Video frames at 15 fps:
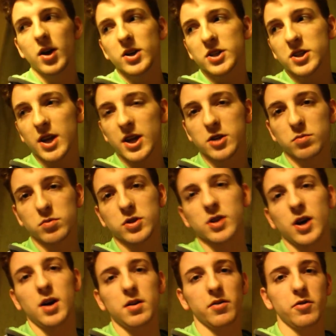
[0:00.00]
Stay
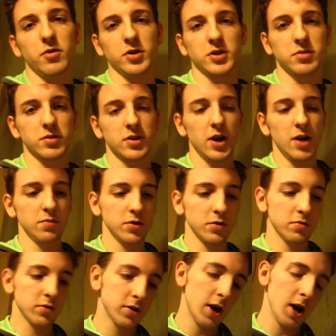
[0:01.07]
subscribed if you already subscribed.
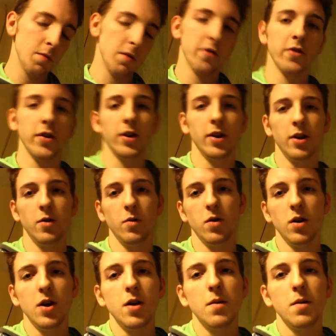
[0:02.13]
Subscribe if you're new.